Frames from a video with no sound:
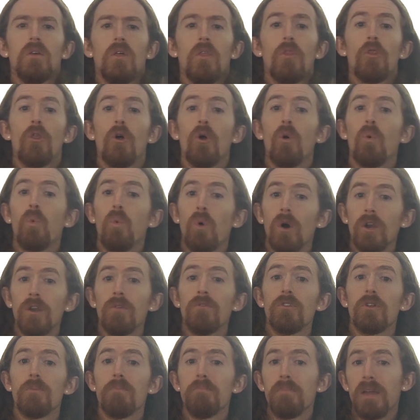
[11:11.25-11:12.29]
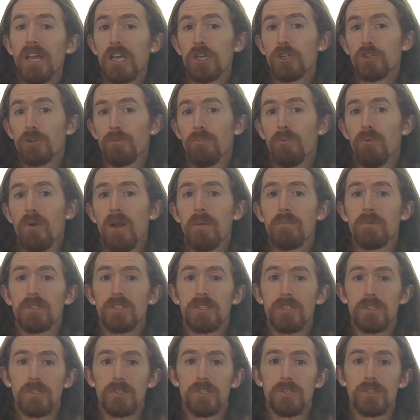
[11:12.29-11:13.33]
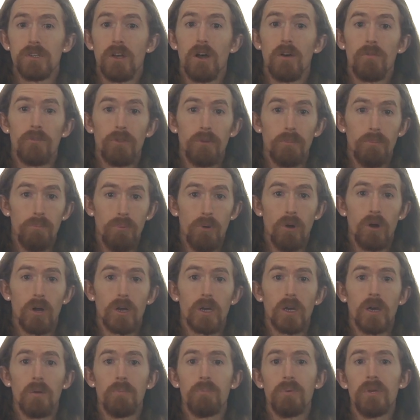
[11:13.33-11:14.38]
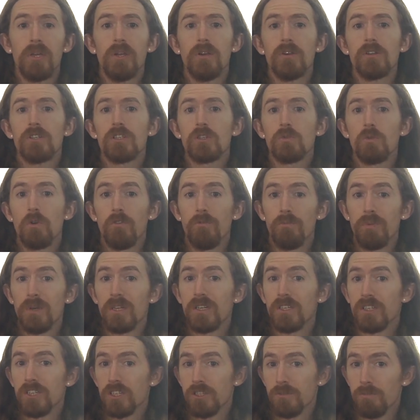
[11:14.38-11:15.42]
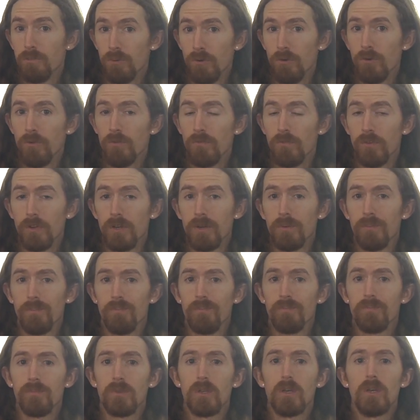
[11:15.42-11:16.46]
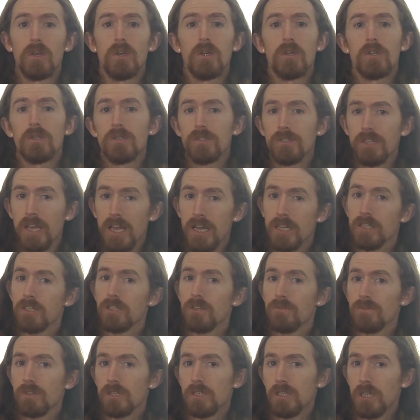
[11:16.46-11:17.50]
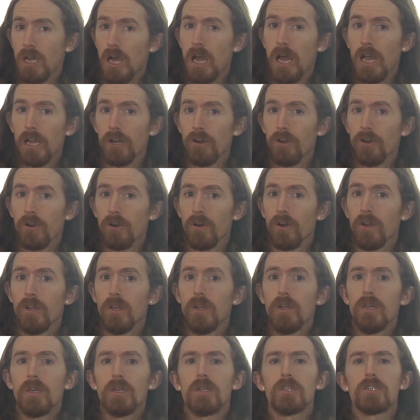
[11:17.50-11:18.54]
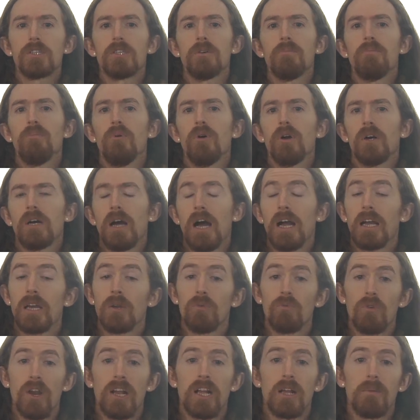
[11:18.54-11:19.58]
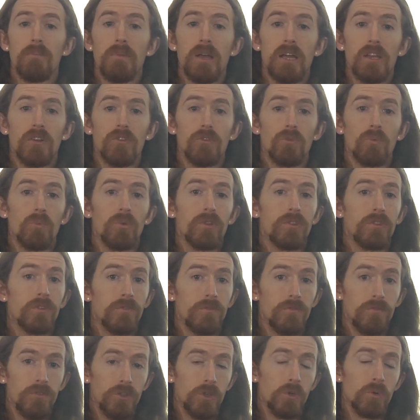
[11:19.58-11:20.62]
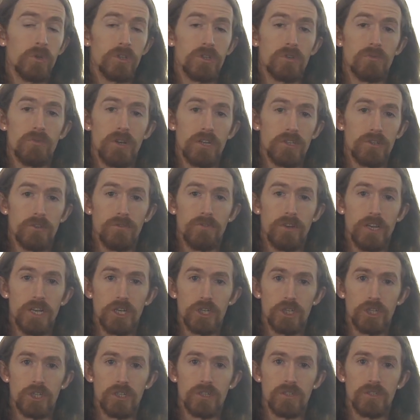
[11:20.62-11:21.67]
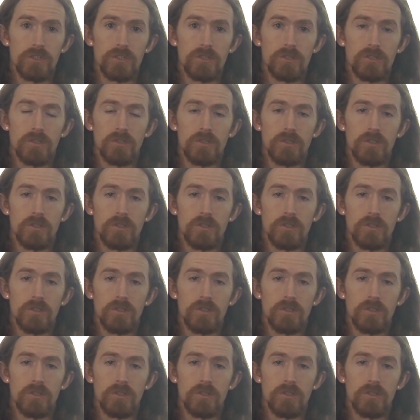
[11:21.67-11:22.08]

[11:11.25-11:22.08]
Though one of the major premises of the book appears to have been disproven, Dance of the Tiger is the book I can recommend with the fewest reservations.